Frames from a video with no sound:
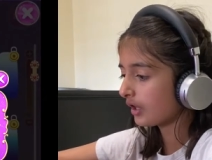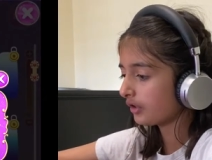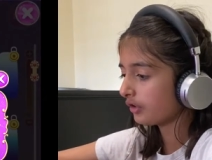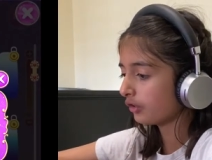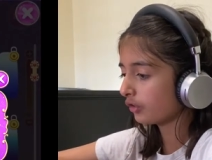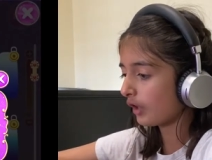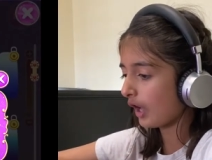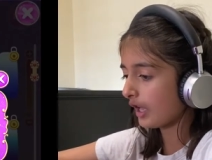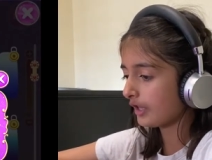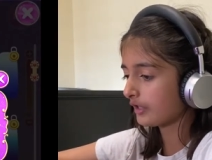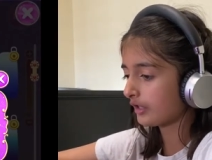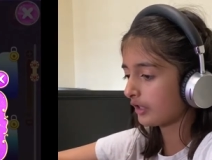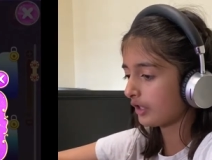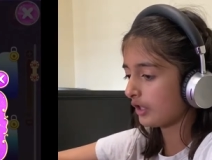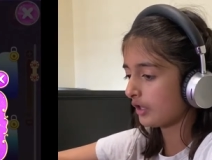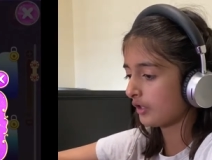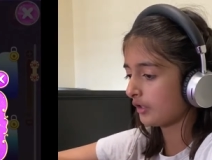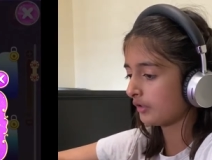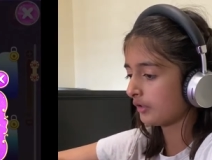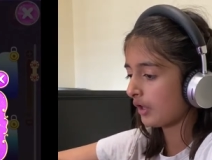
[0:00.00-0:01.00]
you guys
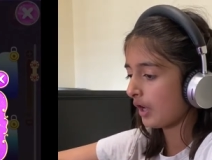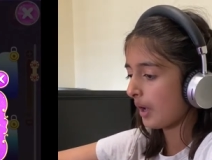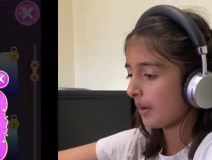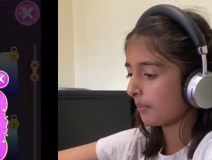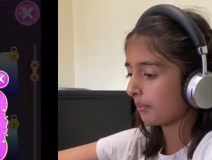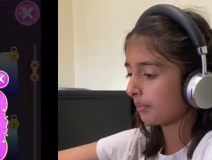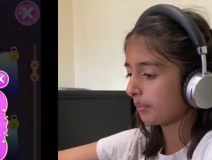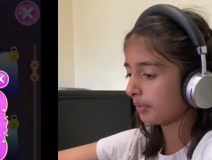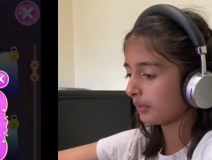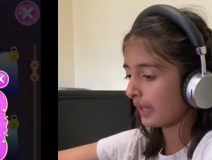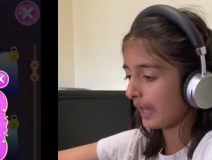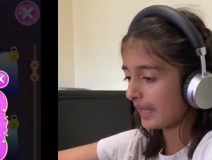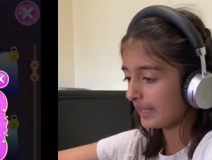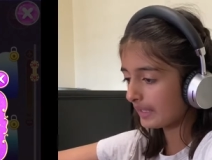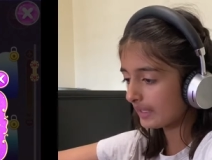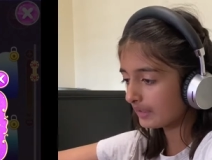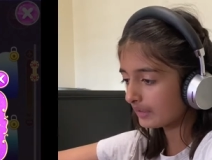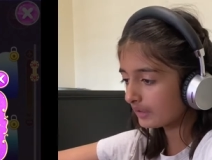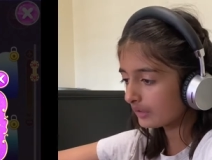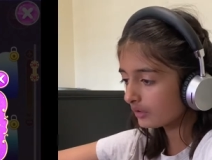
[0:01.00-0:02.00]
can
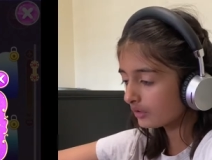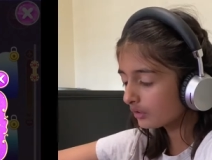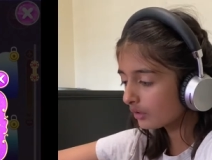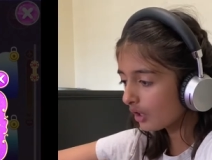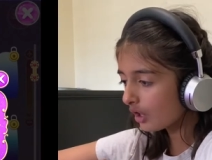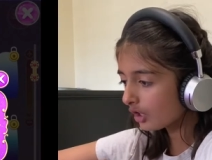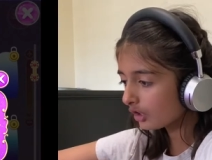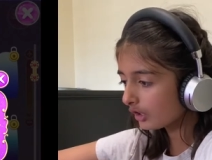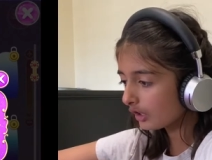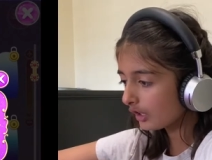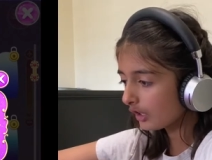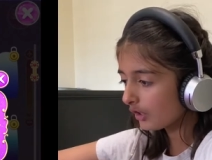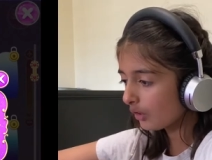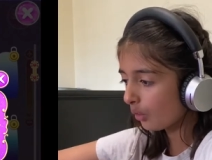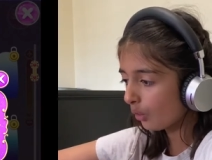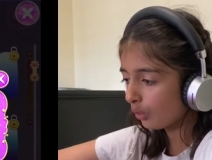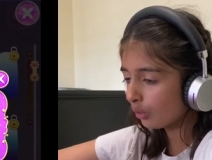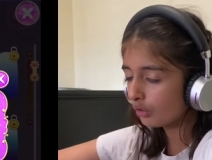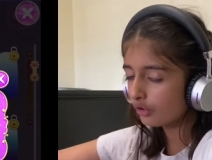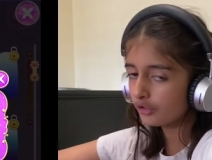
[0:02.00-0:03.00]
play and unlock
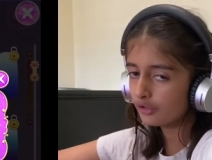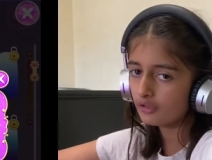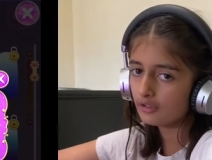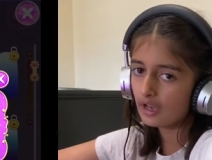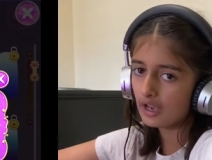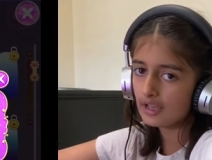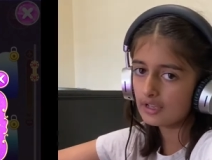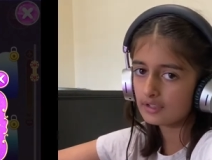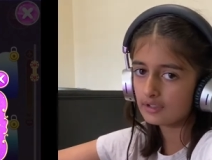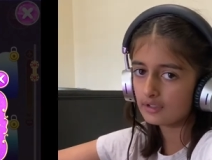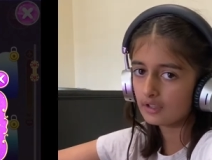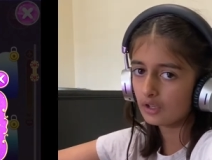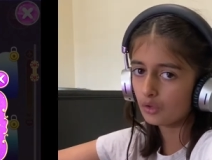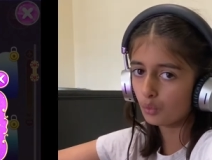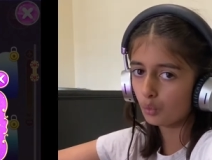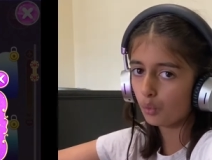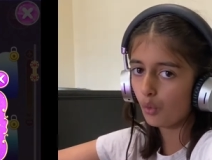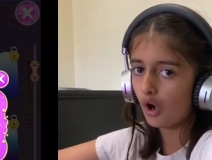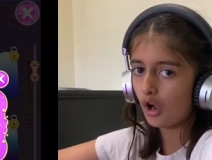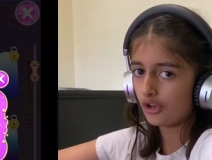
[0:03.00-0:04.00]
it, or you guys
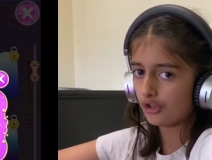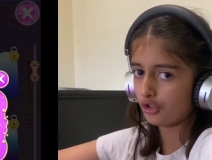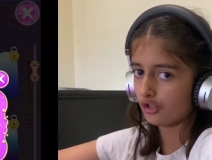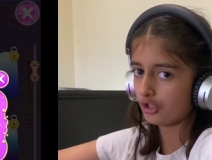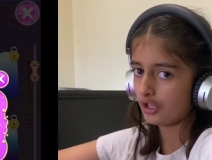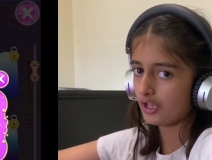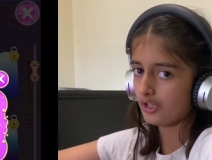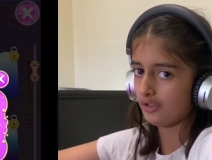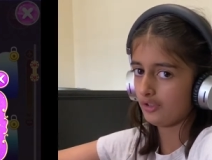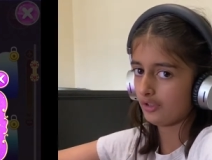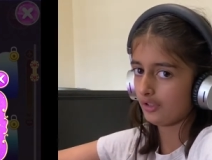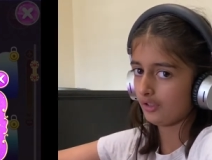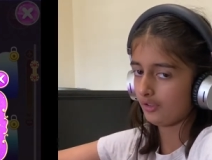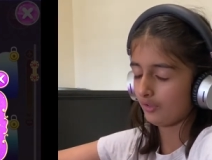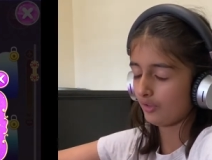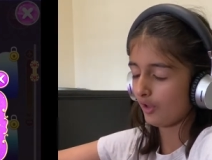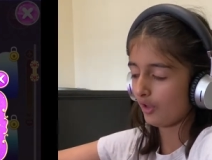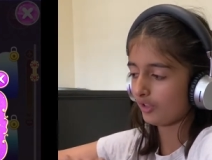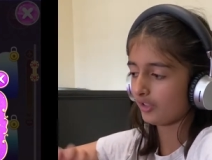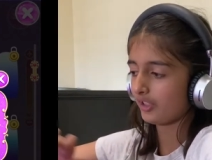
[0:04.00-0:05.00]
can watch and
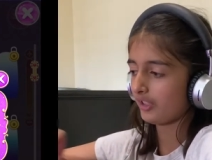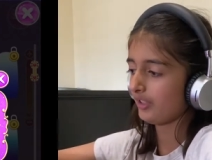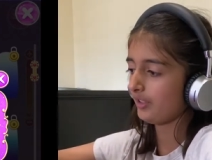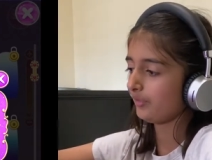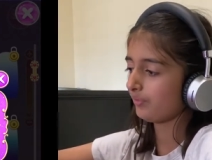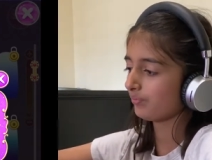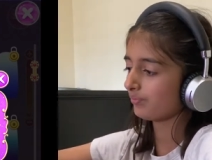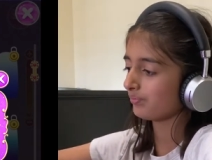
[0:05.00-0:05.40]
unlock it.